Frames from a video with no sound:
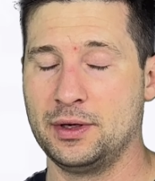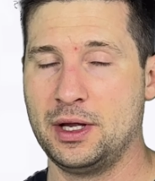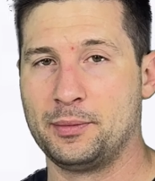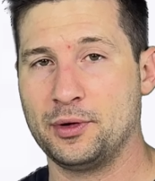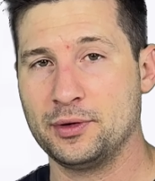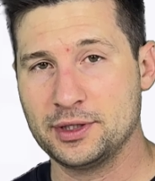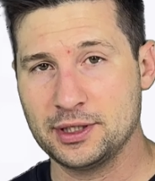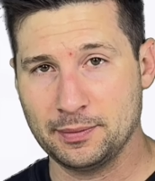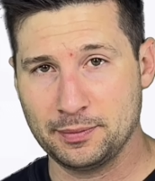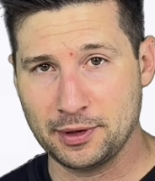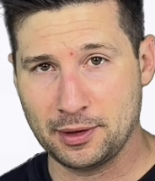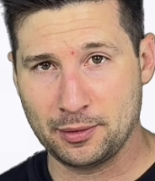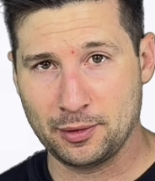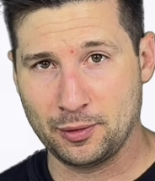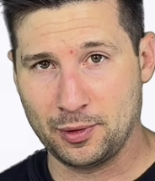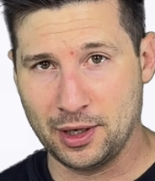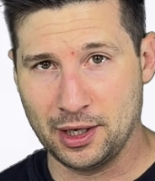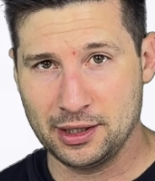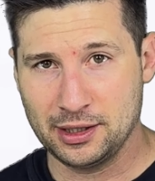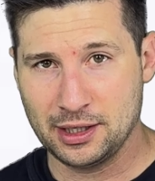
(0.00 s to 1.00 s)
Pro tip number
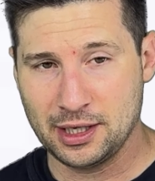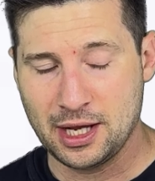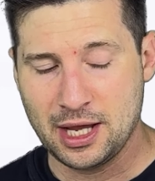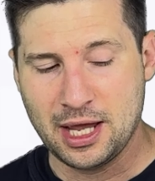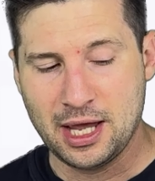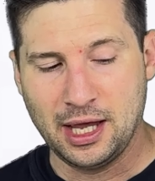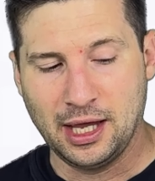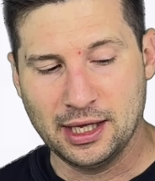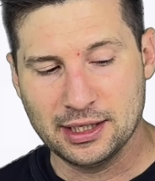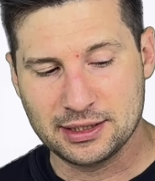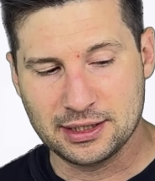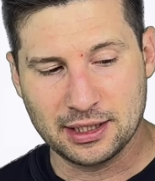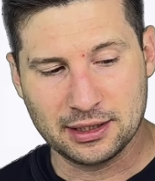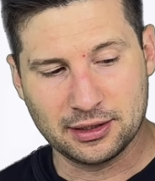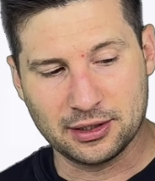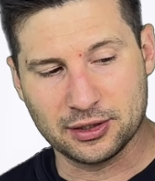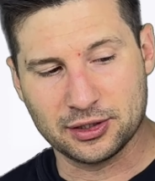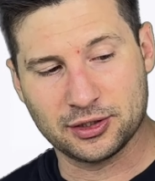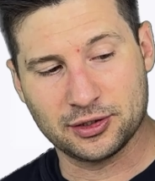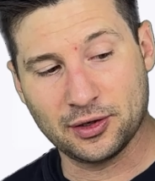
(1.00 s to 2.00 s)
one is that
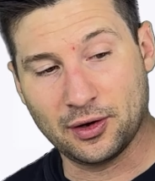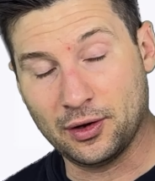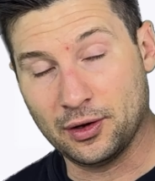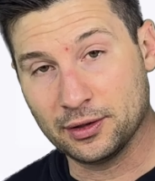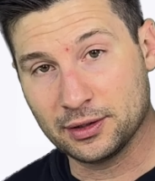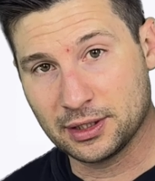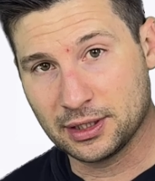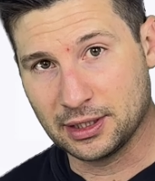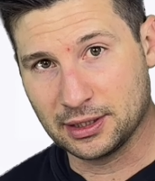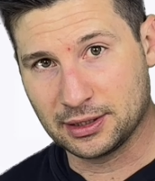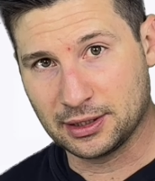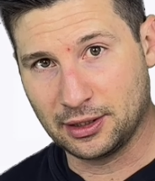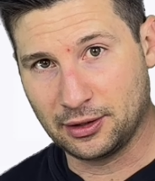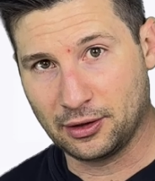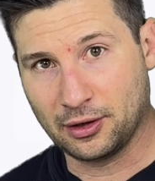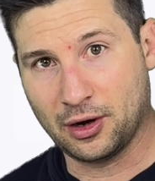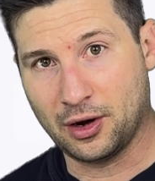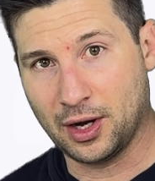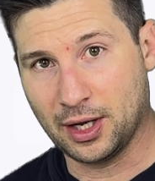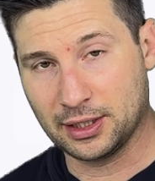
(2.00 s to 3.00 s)
the salt that's in your
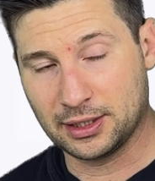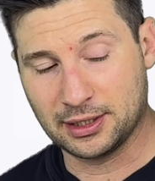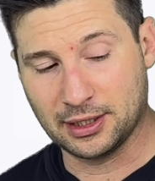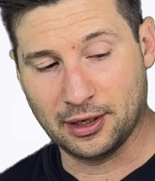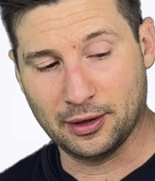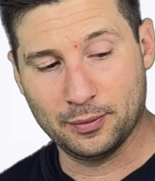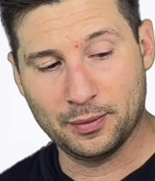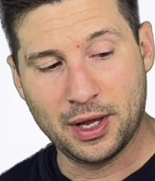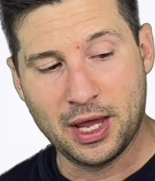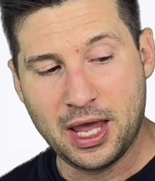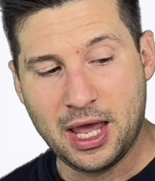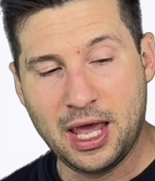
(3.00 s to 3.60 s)
hot tub,